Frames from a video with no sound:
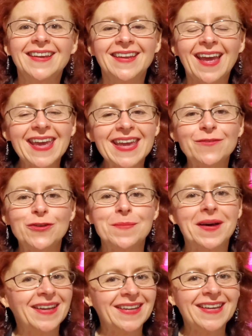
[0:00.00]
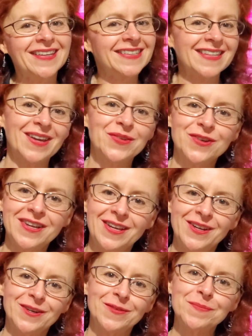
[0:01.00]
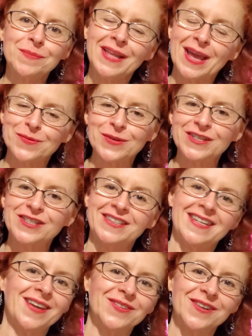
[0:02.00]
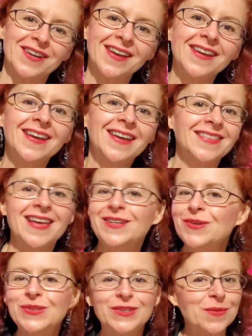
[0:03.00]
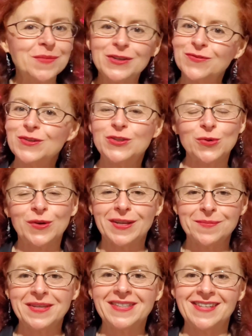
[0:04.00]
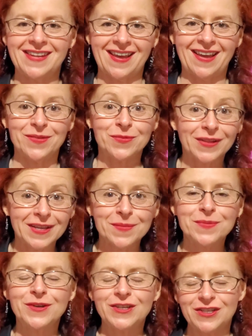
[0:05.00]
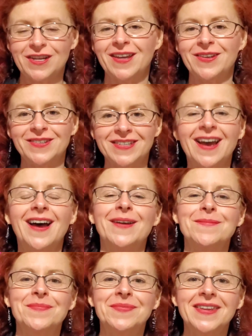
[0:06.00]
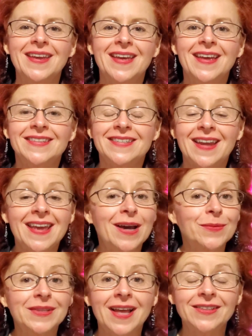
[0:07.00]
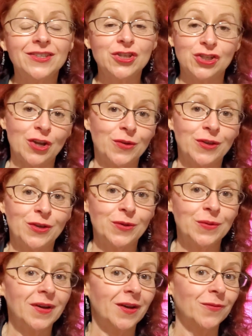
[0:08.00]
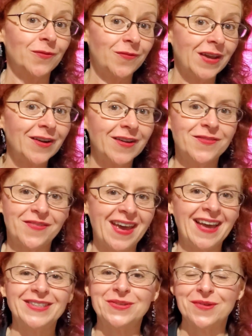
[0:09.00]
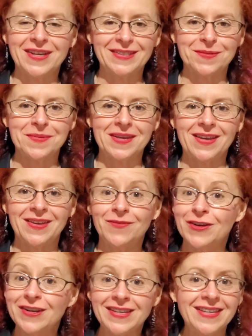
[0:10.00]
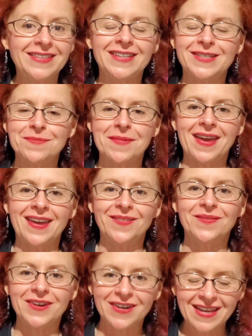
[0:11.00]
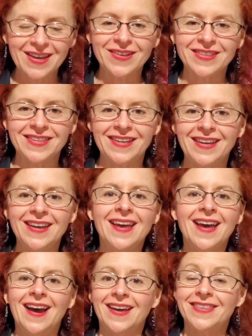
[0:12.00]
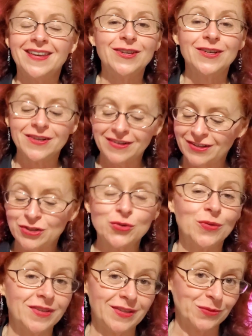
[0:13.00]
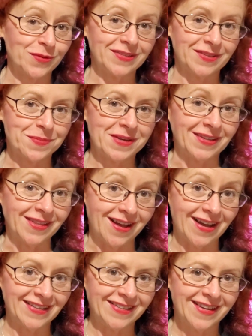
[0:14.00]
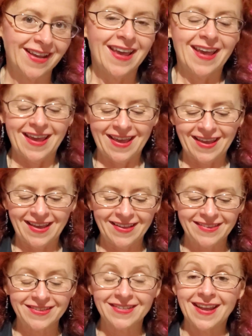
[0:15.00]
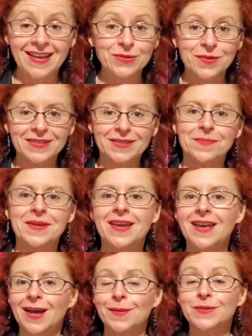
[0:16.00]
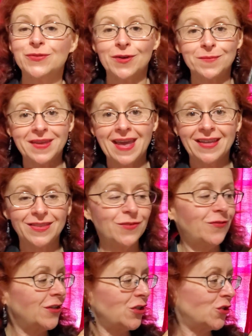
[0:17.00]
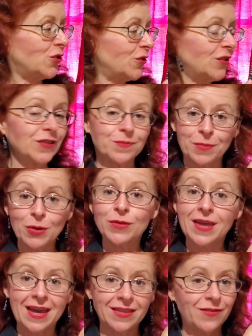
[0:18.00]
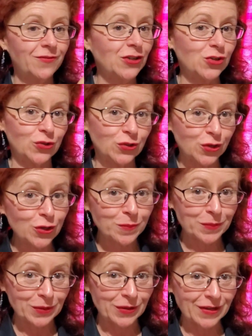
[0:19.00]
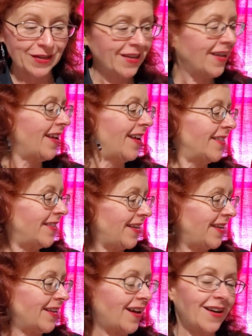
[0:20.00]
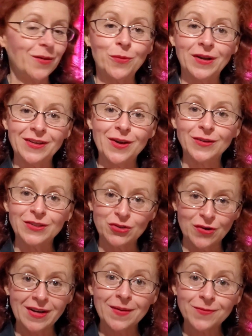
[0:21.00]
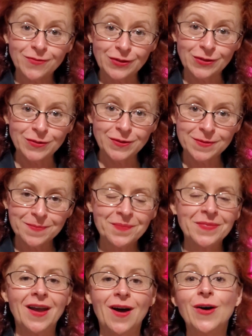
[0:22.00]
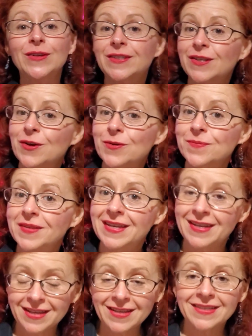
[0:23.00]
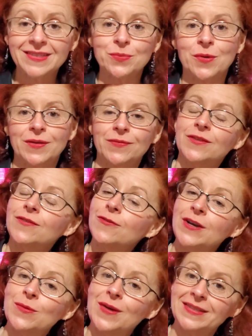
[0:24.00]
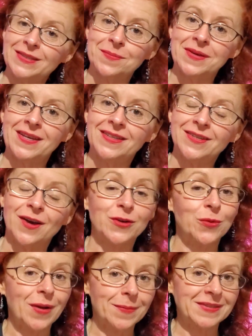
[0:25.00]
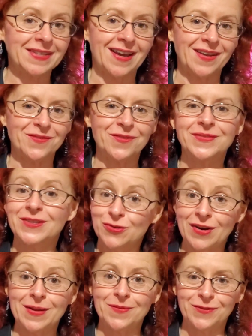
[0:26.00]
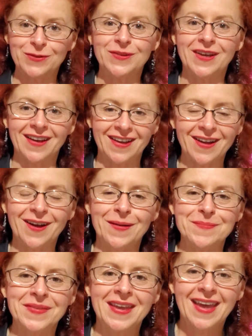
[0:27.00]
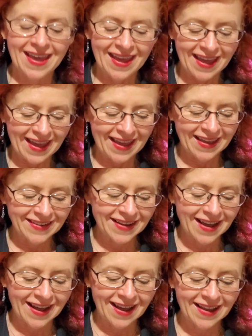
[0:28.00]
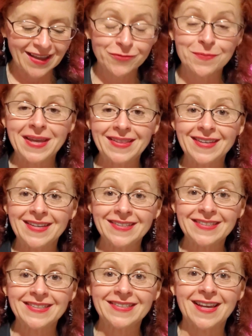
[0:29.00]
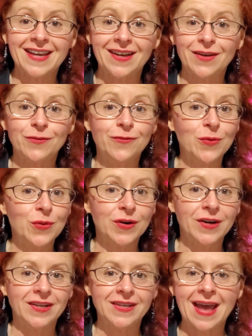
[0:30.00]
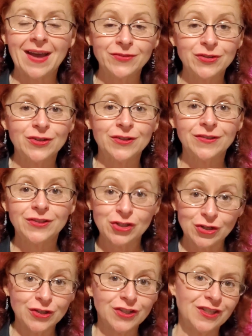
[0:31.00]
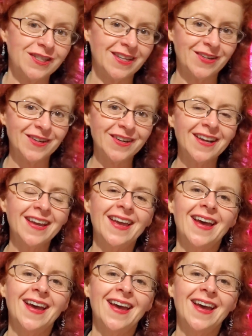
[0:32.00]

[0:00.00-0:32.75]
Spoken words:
Hey everybody, Sandra here, Plant Rich Sandra. Thank you so much for joining me today. I really appreciate your time. Today I would like to show you a very fast recipe, very easy to make, very healthy. I think you're going to enjoy this recipe a lot. And today's recipe comes from Cathy Fisher's, both Cathy Fisher's cookbook, the one called Straight Up Food. Also, it is one of the free recipes on our website, straightupfood.com. And I have made this for after church dinner.